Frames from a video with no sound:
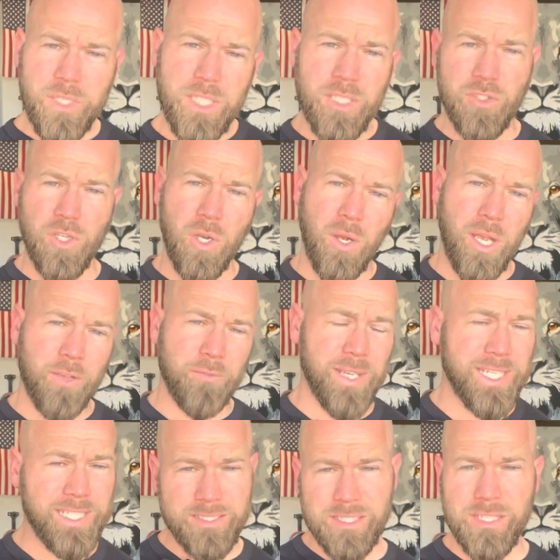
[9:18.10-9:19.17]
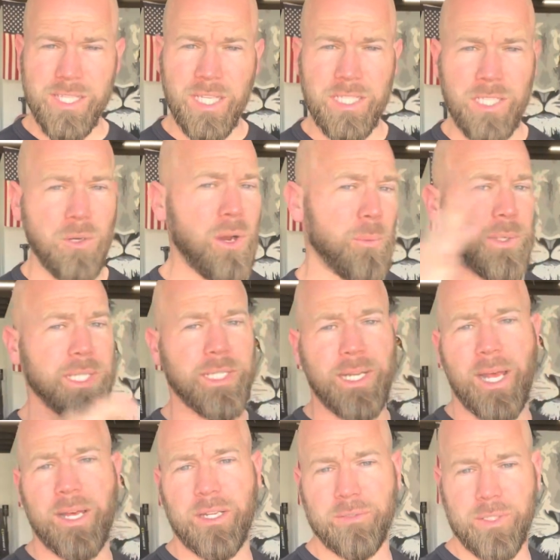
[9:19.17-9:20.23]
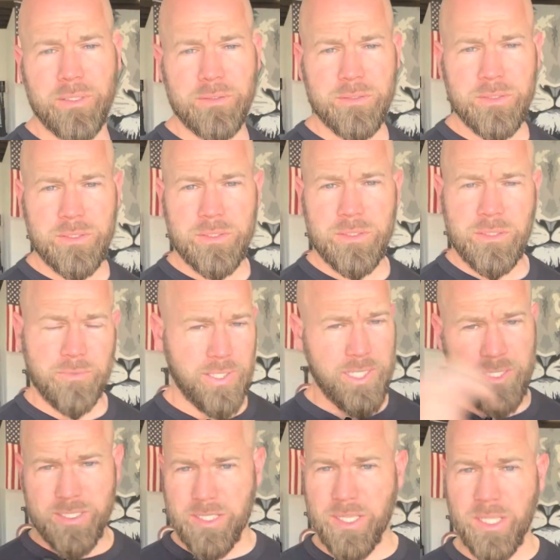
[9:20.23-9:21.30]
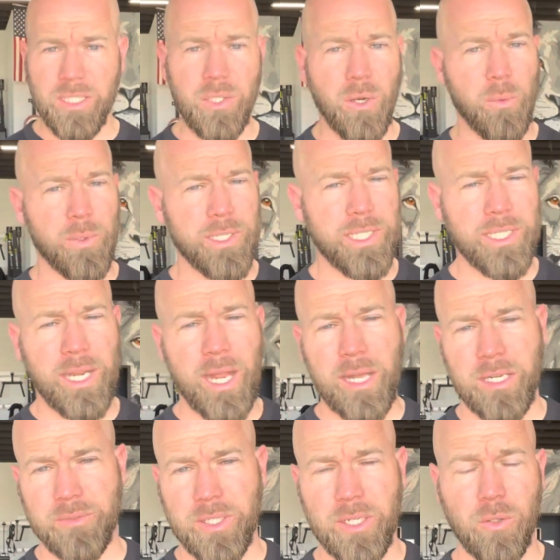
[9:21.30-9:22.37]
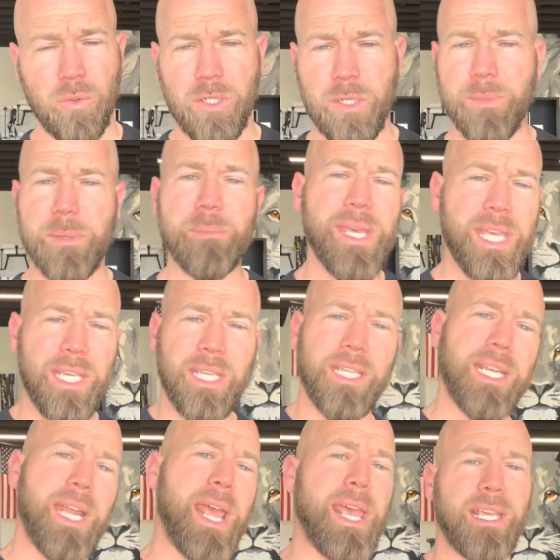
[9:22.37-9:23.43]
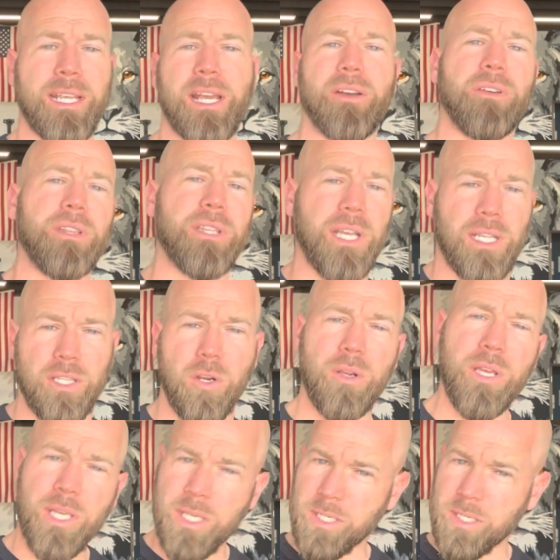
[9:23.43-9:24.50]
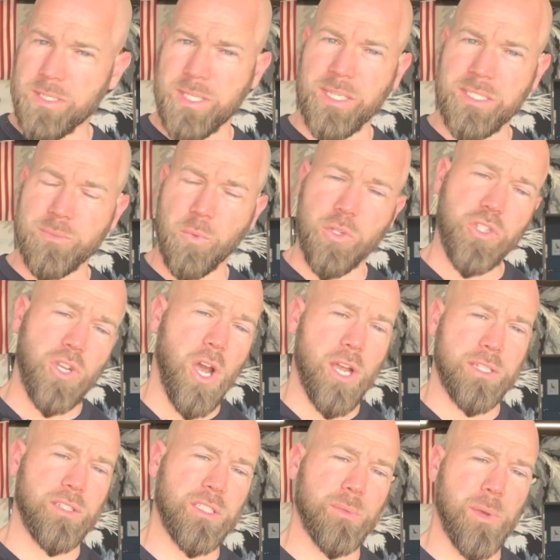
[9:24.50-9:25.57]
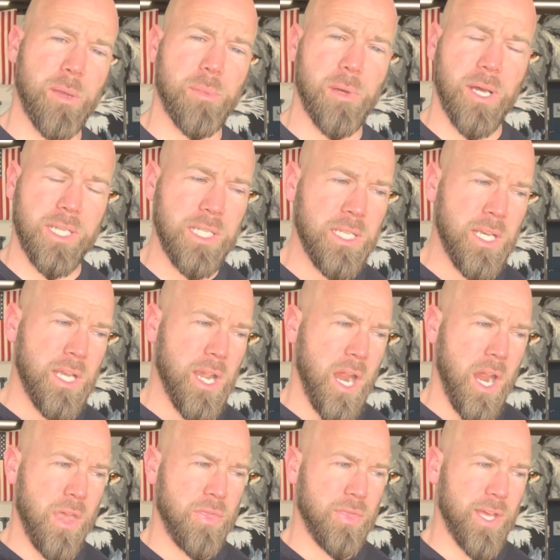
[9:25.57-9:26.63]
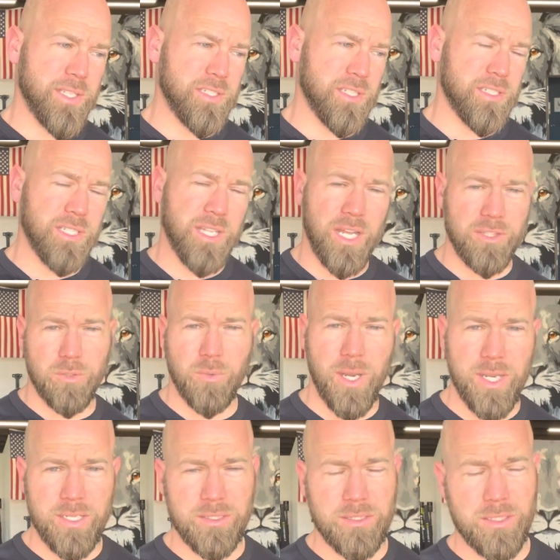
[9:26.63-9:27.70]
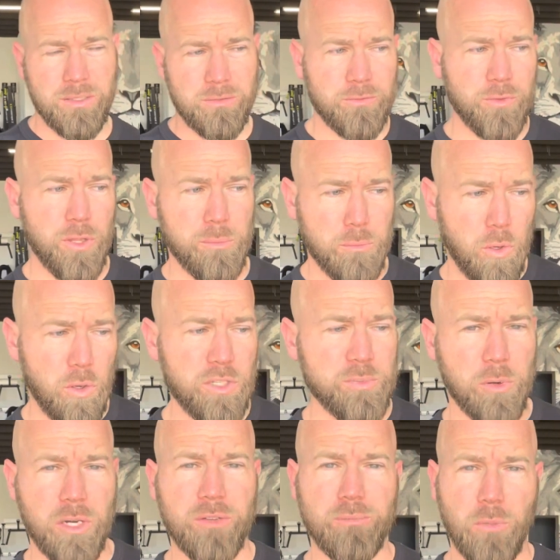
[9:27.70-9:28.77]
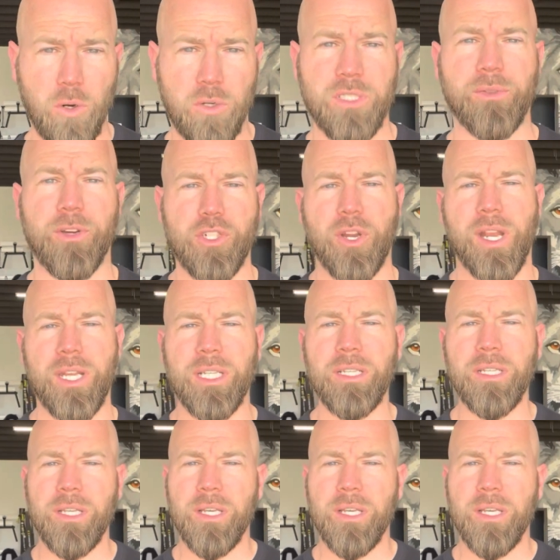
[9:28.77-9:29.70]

So if I get to the yellow, I want to get out of it. If I get to the yellow, I want to get out of it. I don't want to be pinging and hanging out in yellow because that is more toxic to my body, and that's just not for the most part of most of our training,